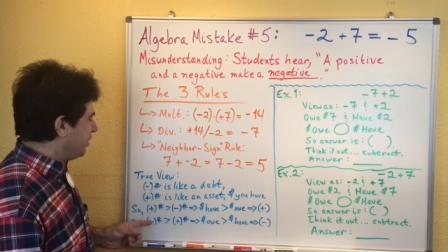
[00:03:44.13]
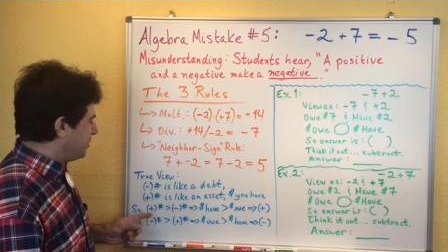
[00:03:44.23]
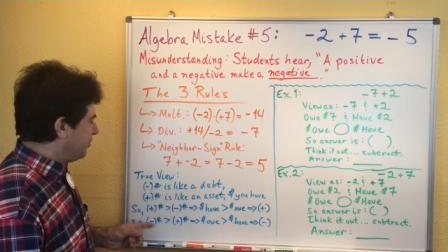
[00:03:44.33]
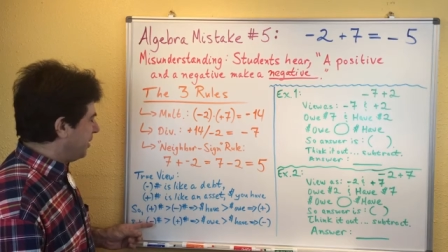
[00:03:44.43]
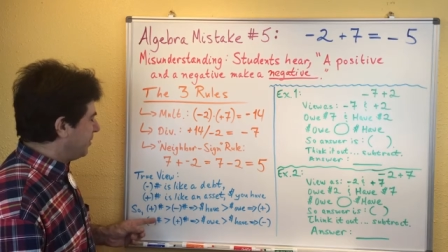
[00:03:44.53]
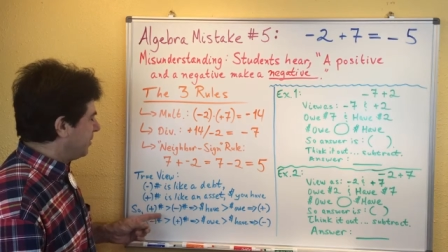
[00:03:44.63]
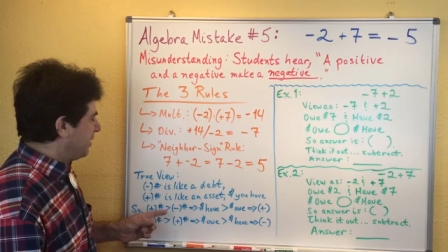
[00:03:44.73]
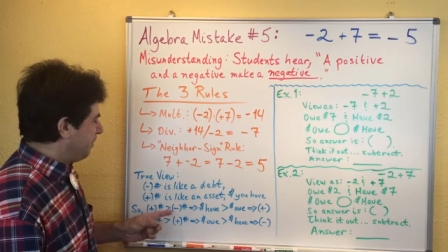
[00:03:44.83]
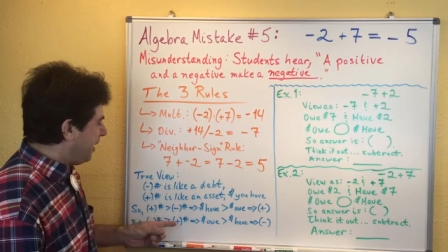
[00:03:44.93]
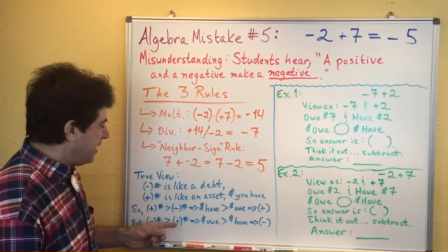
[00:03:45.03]
is greater than the
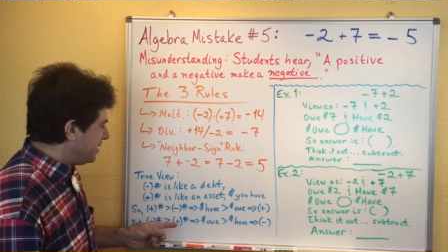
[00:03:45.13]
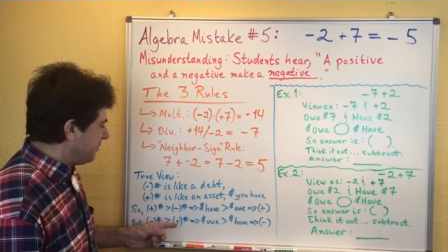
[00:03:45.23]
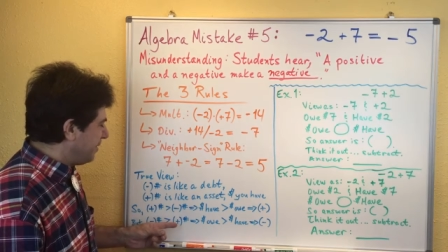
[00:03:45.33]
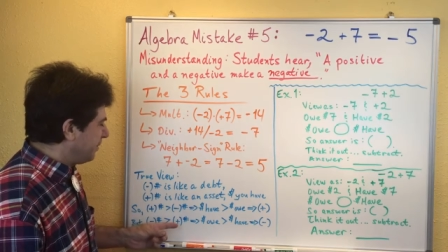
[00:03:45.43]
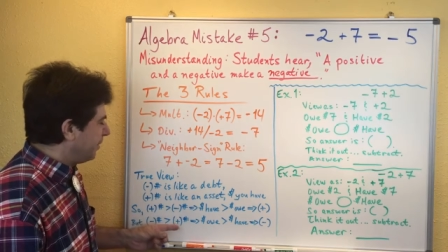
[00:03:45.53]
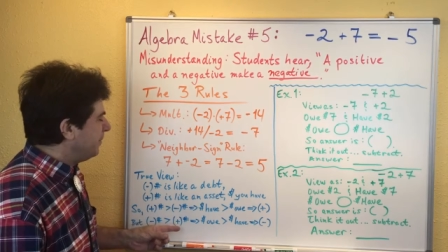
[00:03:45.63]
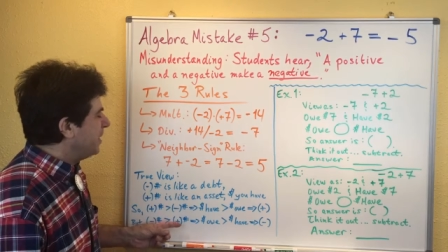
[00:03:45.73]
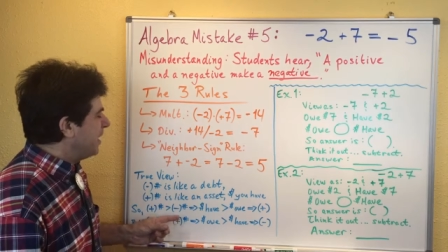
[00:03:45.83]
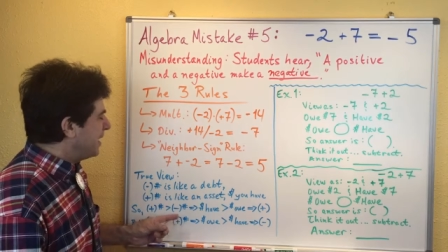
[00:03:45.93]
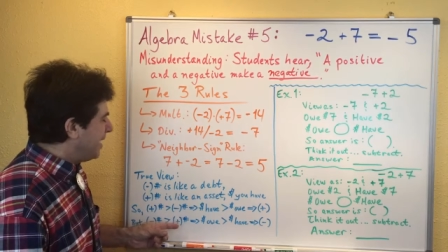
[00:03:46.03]
positive number,
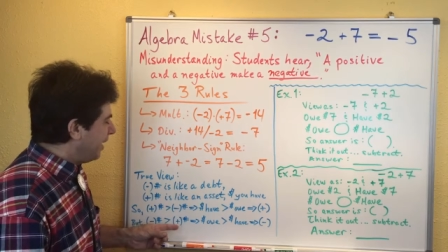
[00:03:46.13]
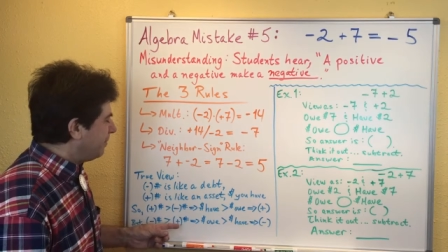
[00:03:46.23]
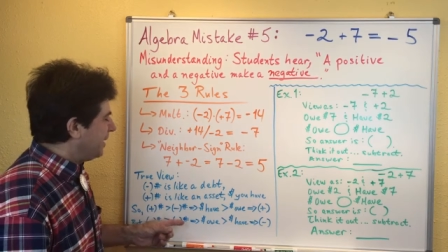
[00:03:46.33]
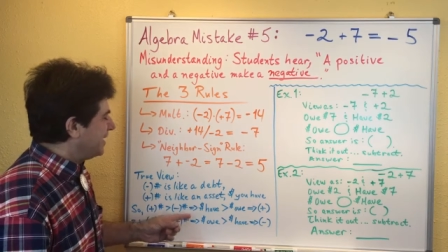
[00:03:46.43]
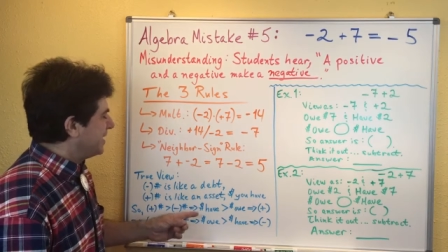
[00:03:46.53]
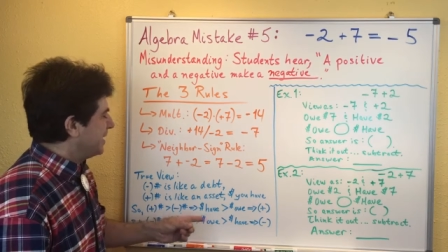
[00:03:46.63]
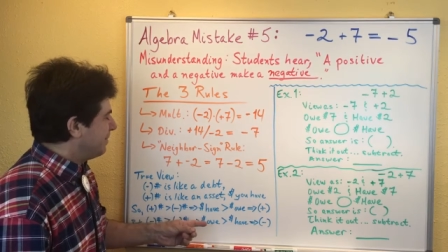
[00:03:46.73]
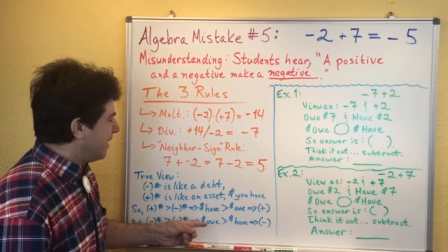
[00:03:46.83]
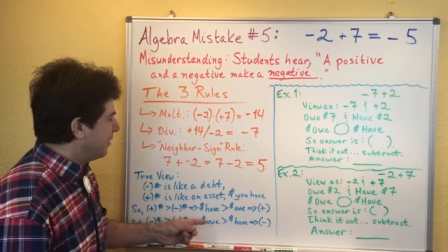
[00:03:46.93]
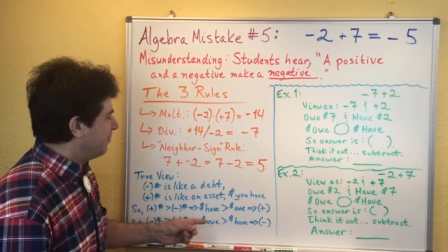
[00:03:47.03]
that means the
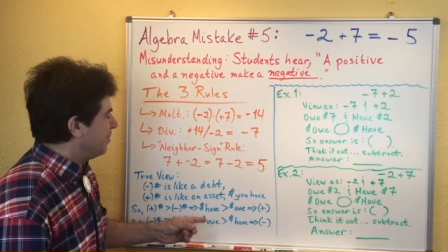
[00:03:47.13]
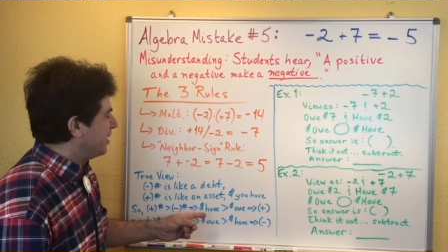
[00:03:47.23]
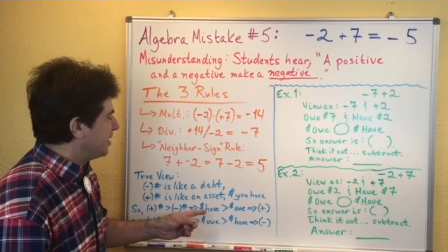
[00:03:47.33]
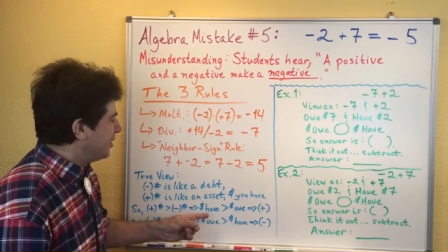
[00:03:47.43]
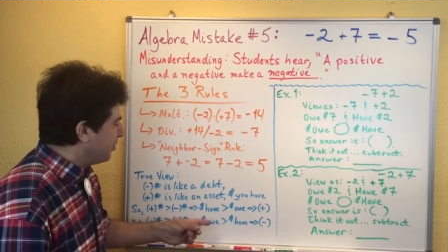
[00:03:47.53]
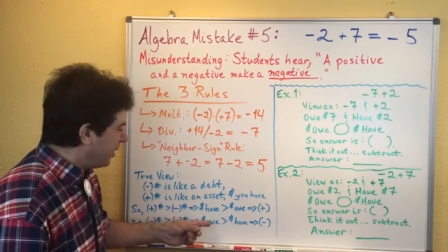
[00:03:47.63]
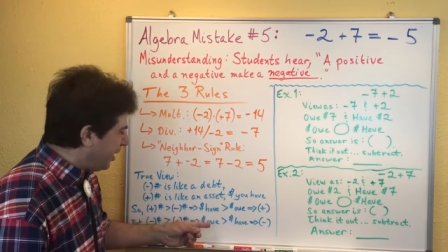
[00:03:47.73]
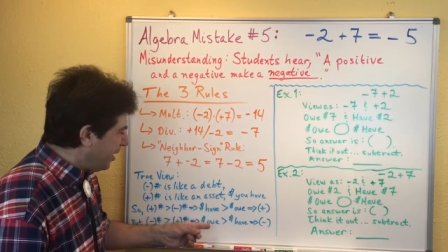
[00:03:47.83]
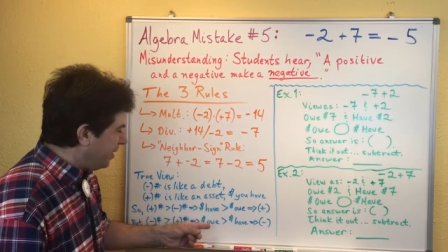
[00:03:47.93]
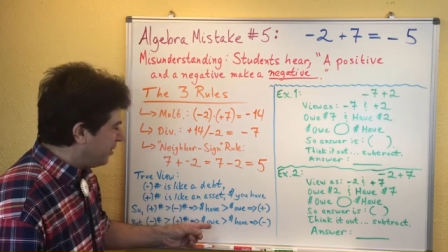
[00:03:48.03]
amount of money you
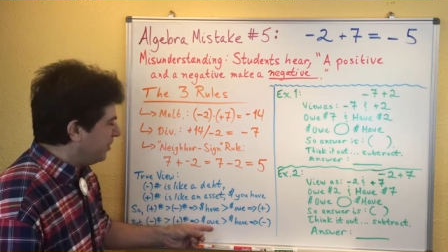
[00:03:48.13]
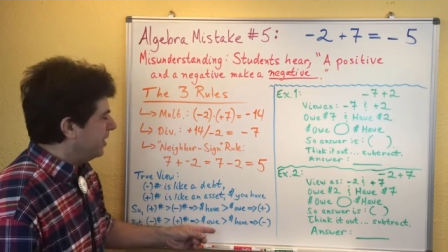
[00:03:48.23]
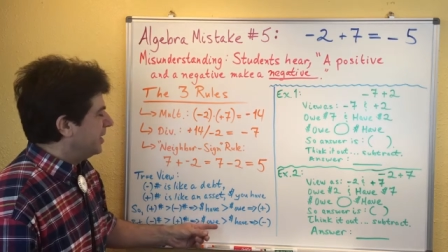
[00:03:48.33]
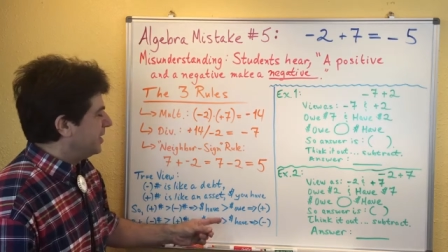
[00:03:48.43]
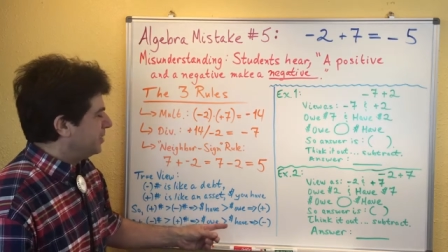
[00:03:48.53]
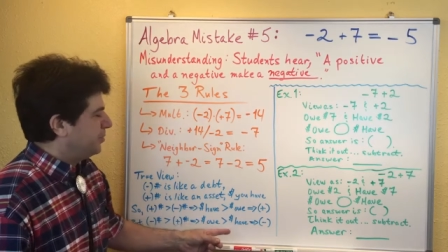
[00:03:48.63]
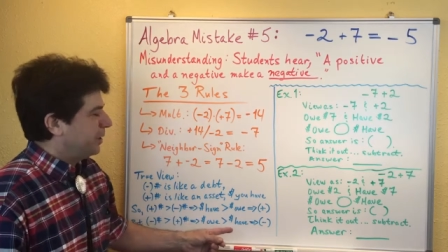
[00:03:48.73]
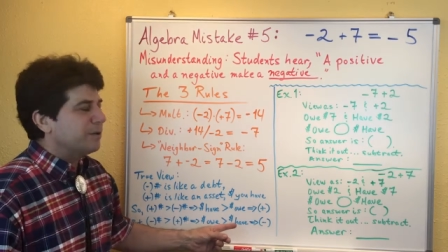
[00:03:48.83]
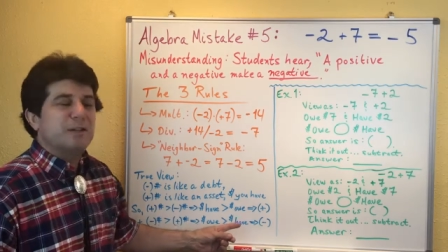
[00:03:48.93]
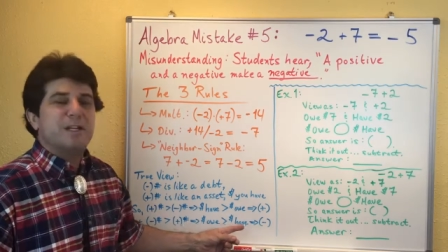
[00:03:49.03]
owe is
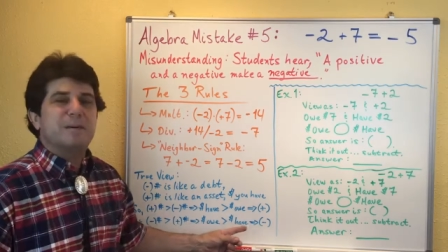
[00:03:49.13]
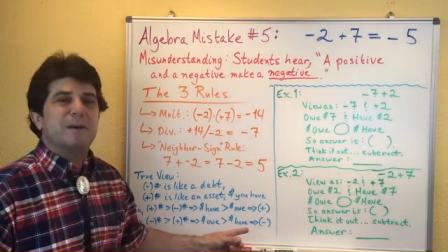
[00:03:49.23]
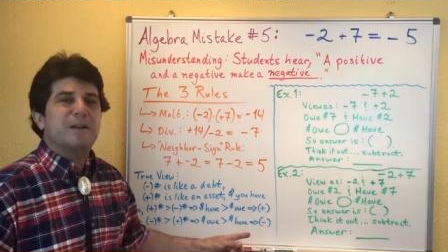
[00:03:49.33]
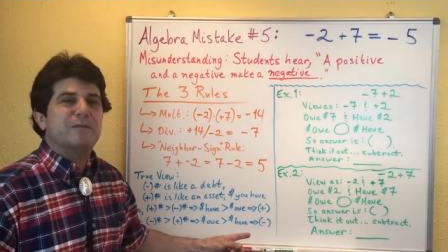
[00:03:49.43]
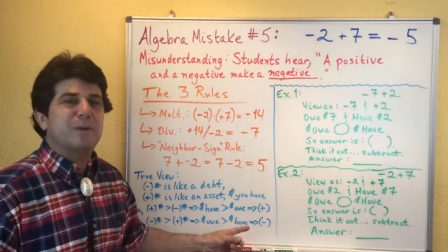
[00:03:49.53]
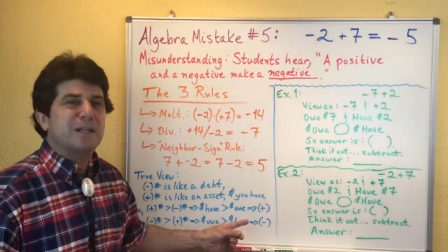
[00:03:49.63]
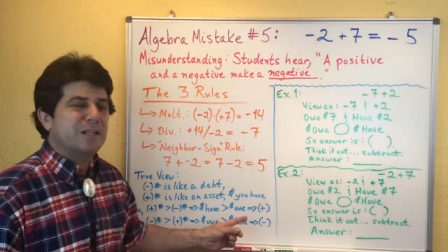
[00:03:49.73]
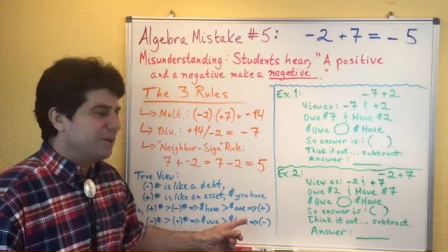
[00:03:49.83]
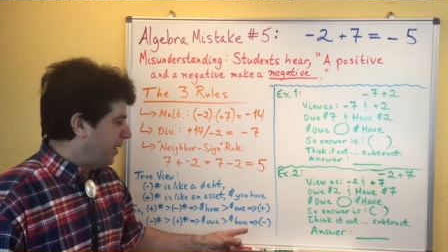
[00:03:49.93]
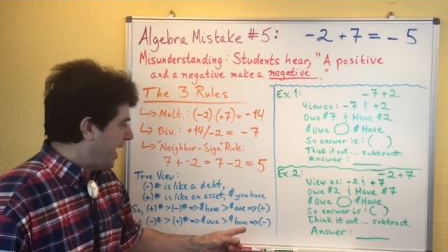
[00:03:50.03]
greater than the amount of money
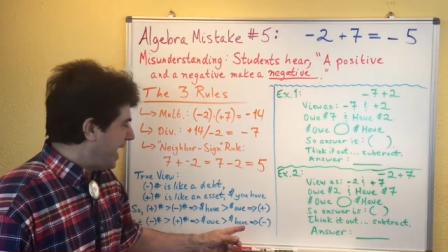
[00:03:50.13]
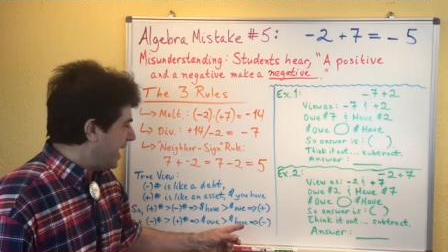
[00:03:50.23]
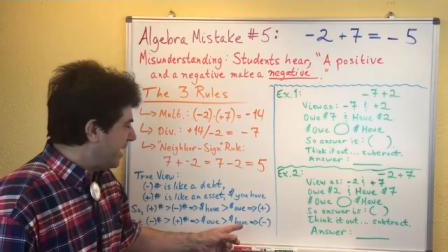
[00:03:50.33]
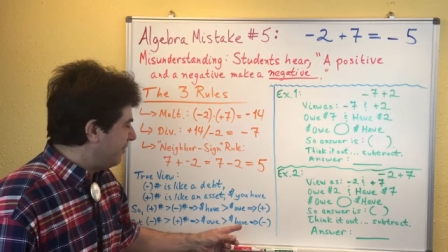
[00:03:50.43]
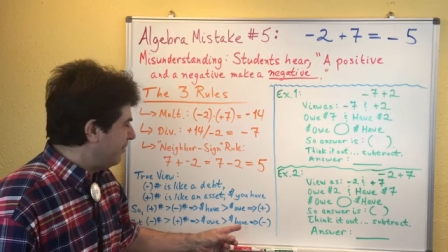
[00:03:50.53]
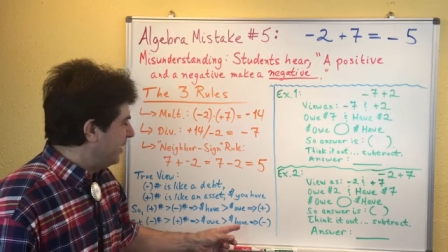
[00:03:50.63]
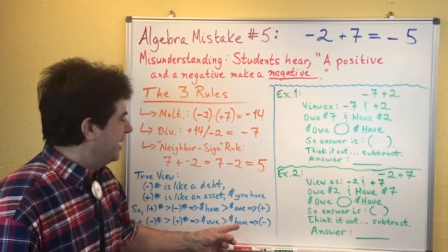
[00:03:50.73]
you have.